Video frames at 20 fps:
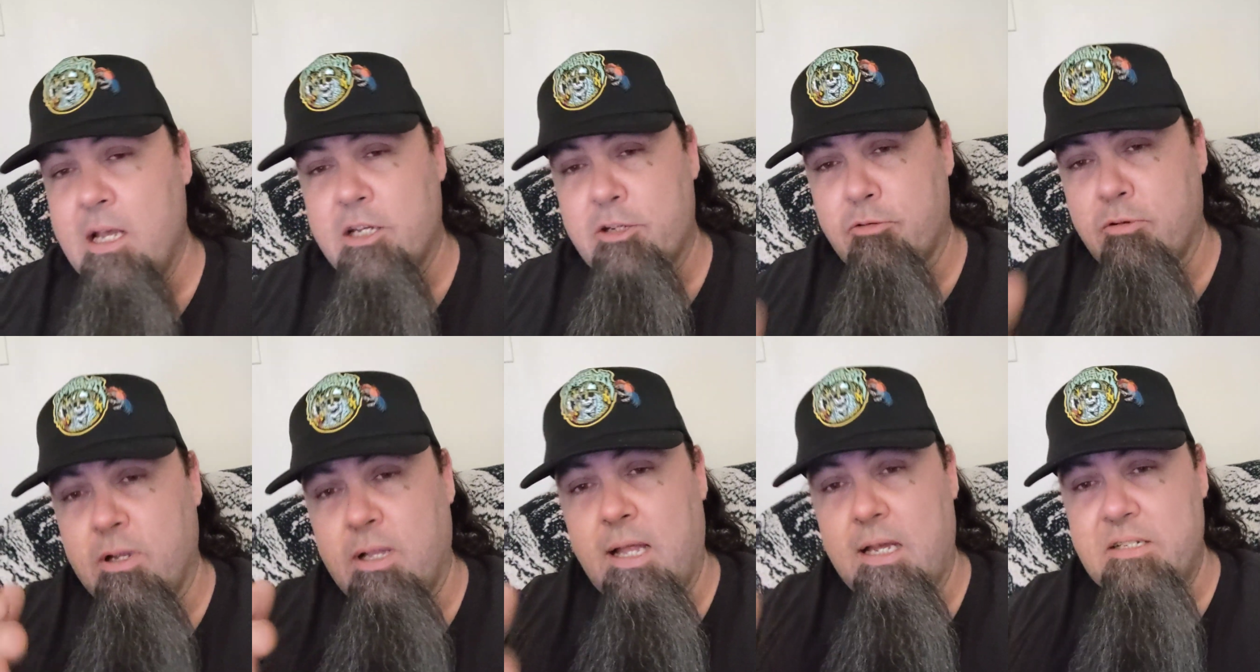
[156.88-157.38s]

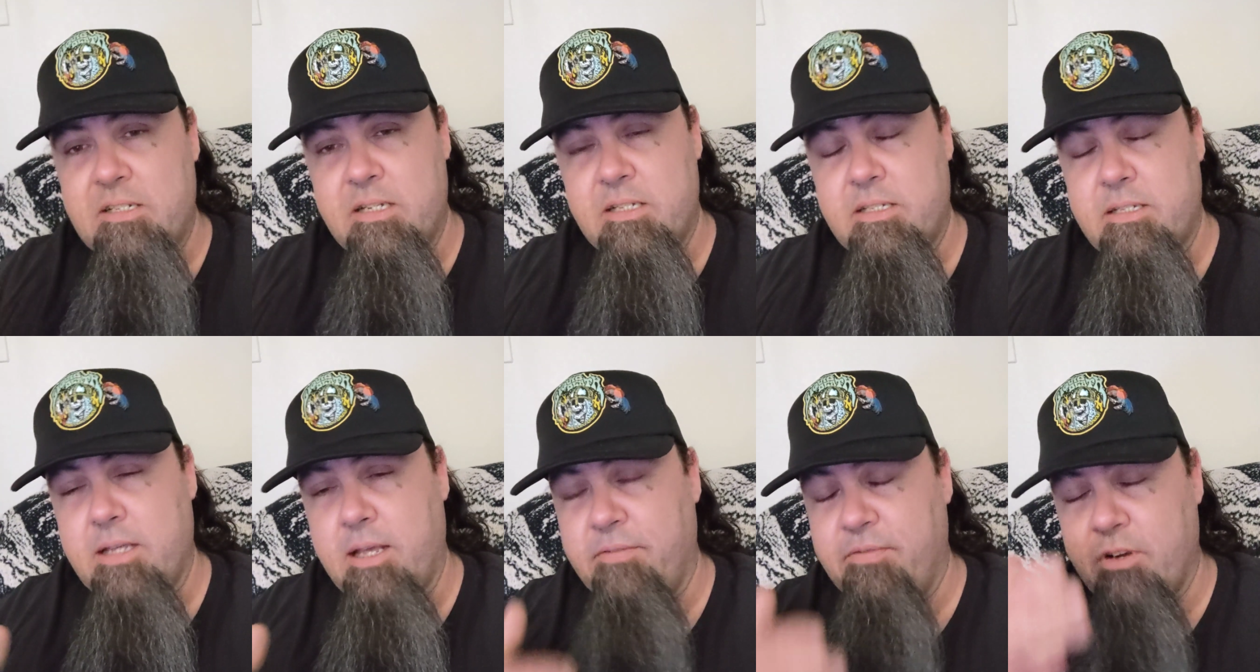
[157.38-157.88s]
To realize
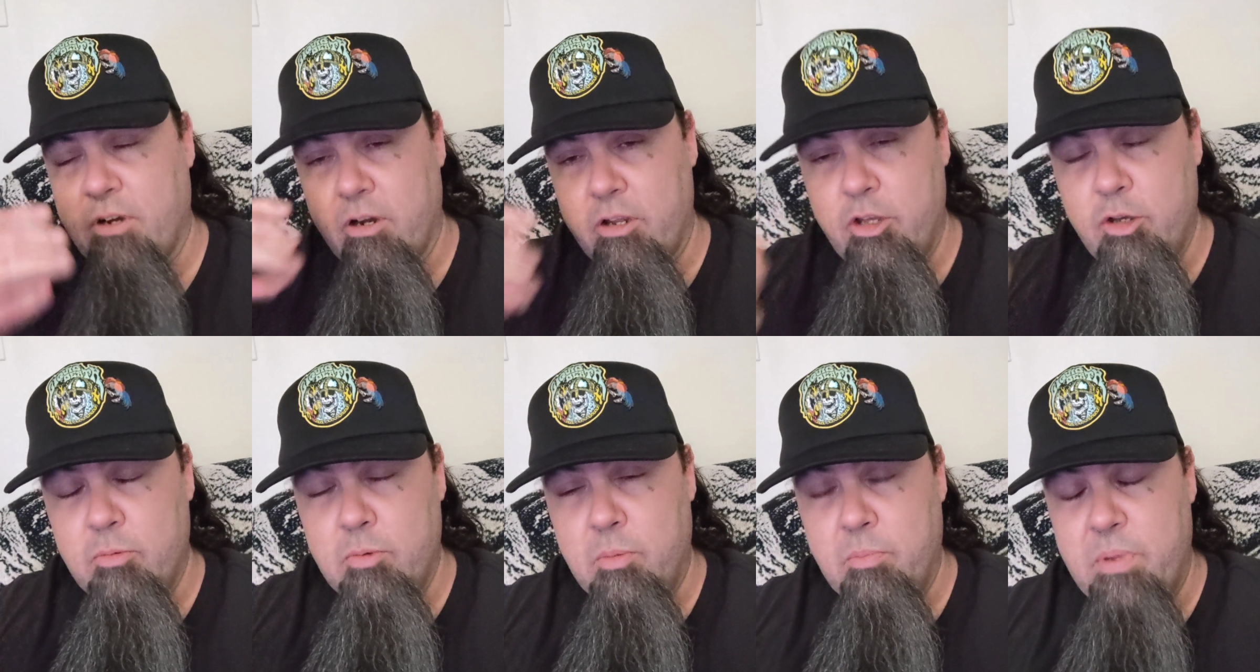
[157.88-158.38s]
this, if you're a
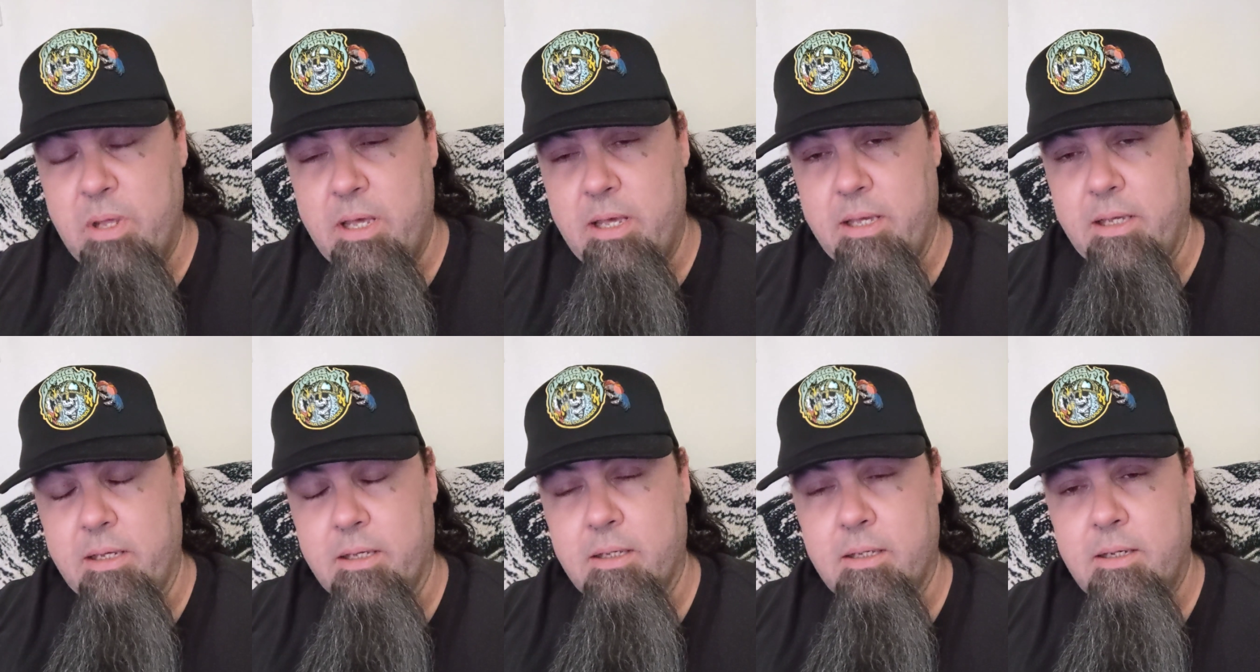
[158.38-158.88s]
human
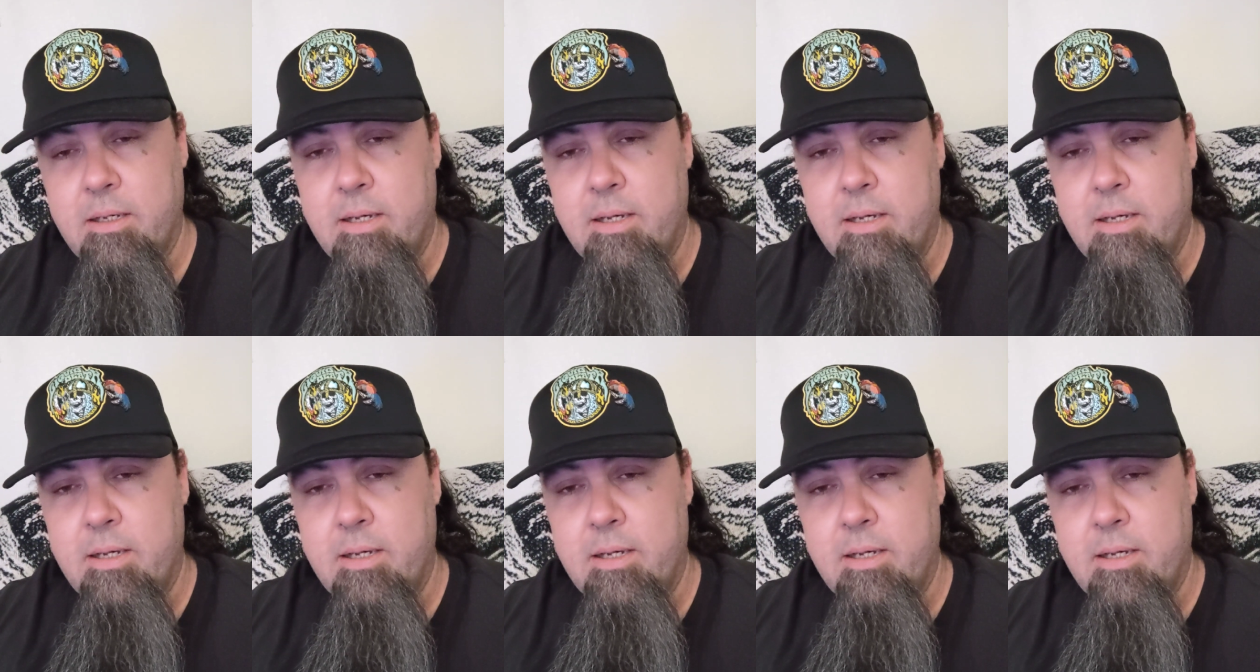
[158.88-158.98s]
being